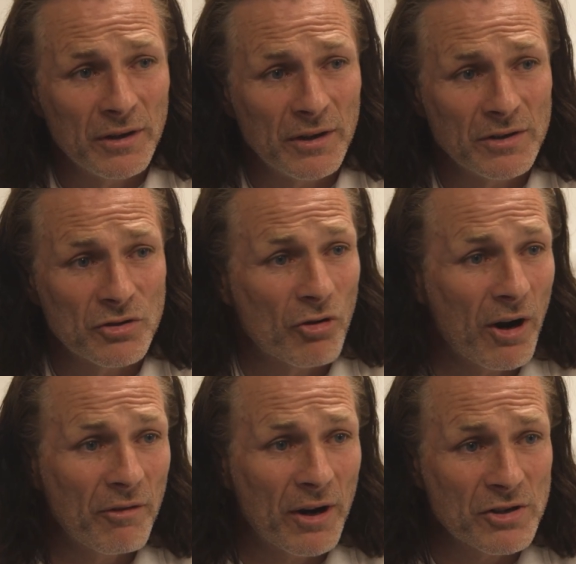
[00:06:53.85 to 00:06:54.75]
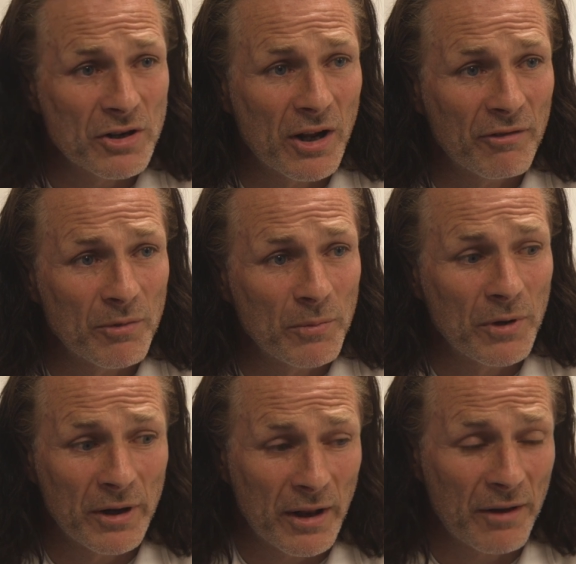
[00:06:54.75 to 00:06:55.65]
right reaction out of them.
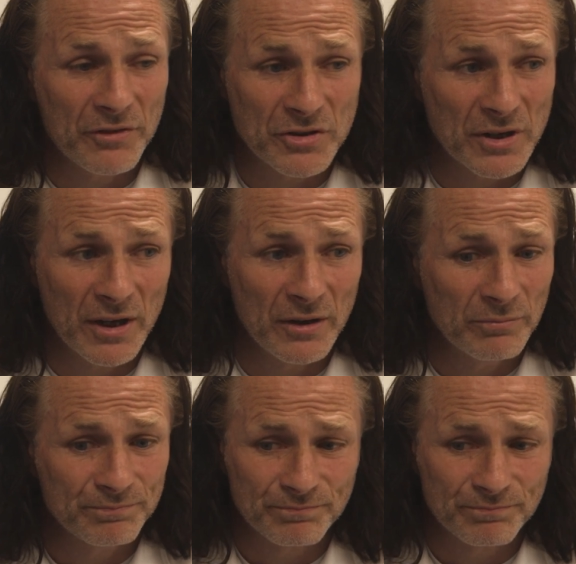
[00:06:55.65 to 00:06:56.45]
And I'll have to say,